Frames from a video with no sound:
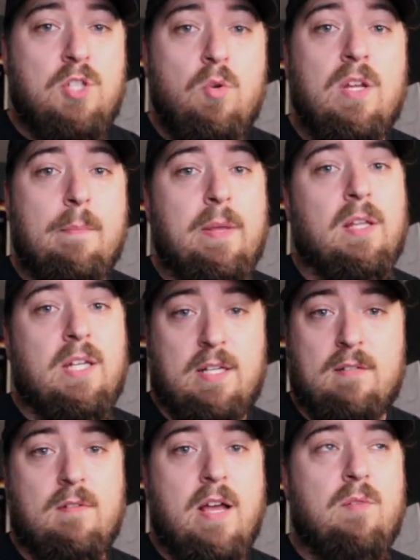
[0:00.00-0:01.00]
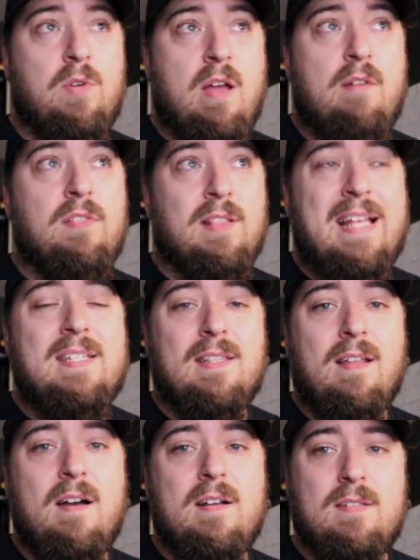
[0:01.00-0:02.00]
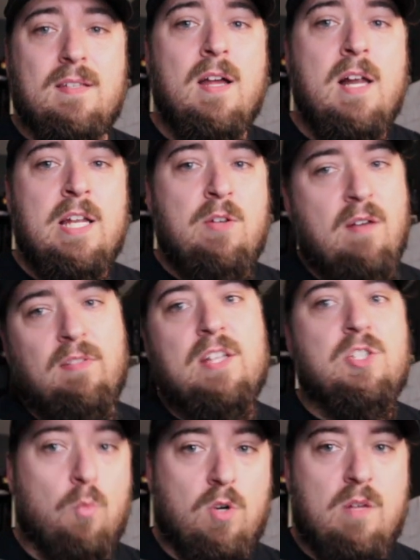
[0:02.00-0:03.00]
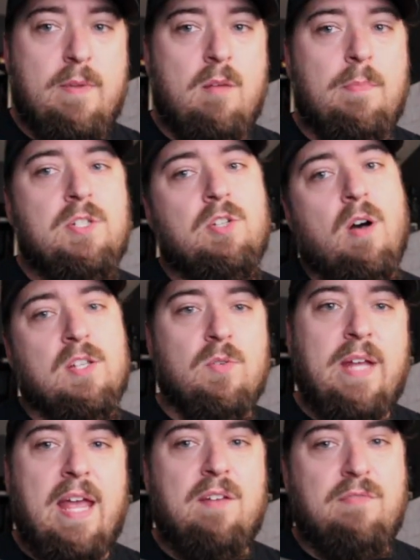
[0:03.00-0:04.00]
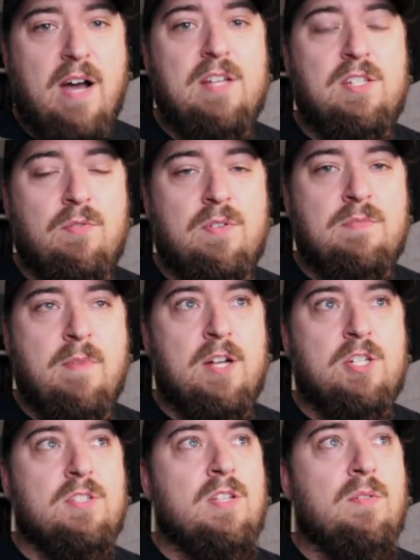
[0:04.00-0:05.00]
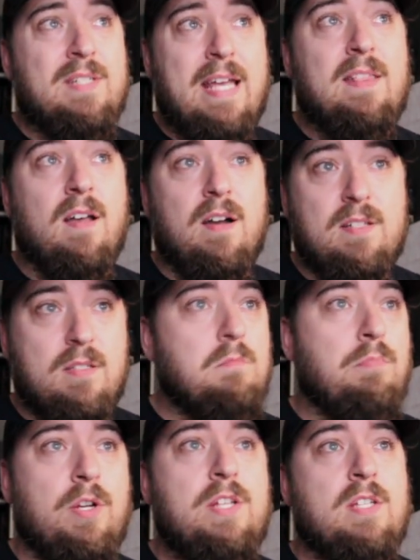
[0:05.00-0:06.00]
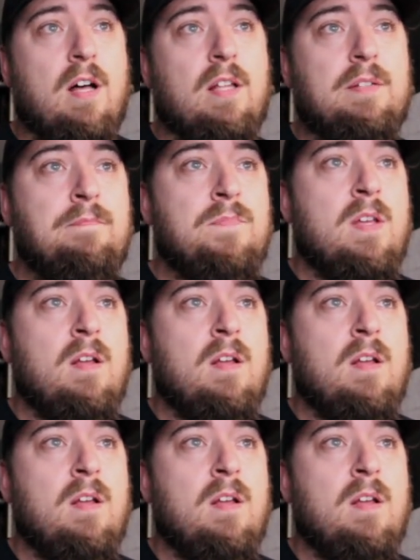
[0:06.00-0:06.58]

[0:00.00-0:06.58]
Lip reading: tuning ability, right? When you have less lugs, you have less to worry about, but you also can't fine-tune as much. So 10 lugs, pretty solid.